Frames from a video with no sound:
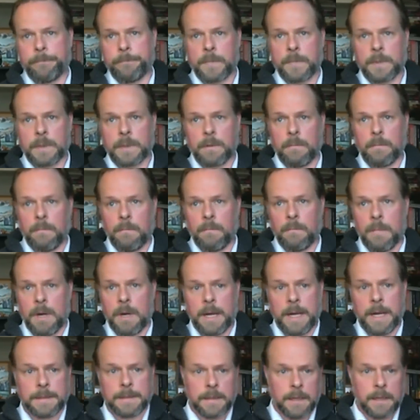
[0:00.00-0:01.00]

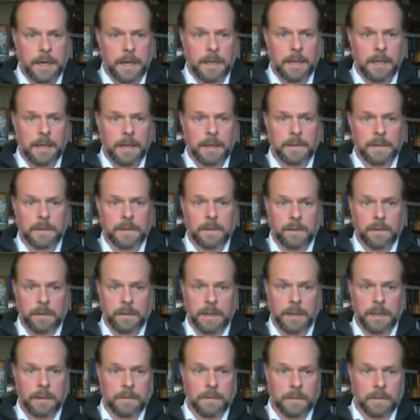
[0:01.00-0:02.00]
My site is
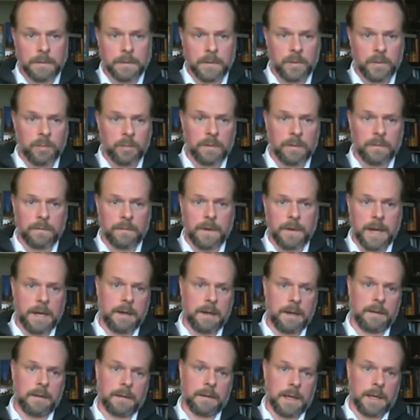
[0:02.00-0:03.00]
critical to
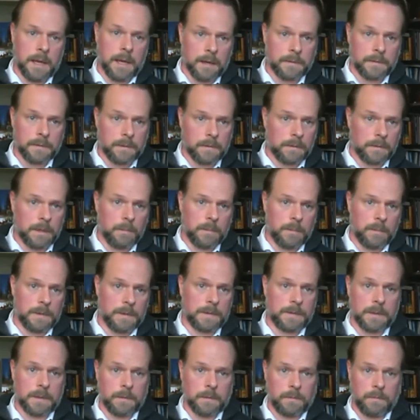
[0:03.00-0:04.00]
providing the cancer
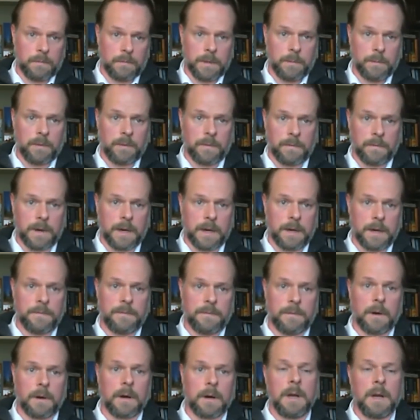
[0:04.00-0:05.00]
treatments that we provide
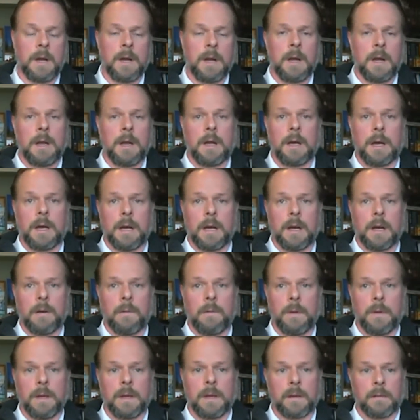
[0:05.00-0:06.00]
for.
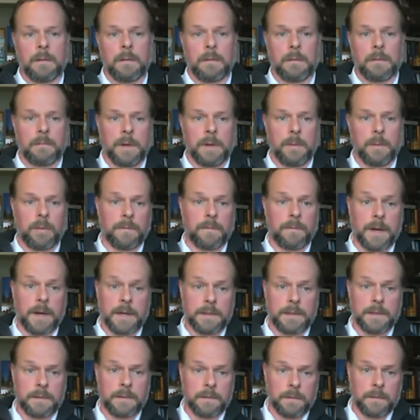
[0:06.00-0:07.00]
We
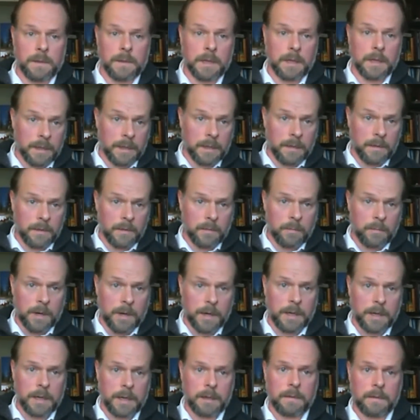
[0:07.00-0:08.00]
provide to a clinical
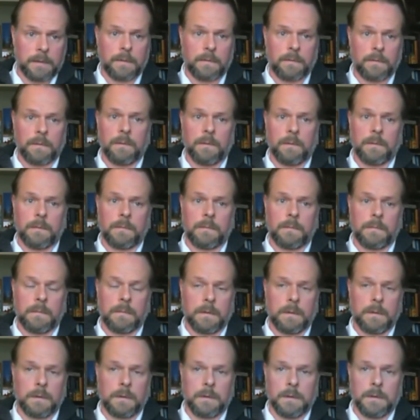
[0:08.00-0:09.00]
market through
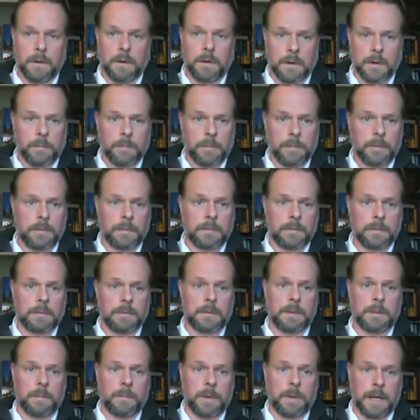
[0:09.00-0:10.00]
Europe,
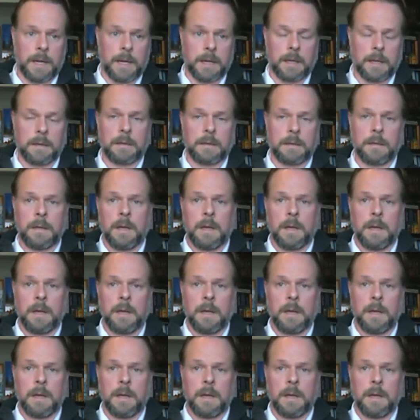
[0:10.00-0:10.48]
Japan.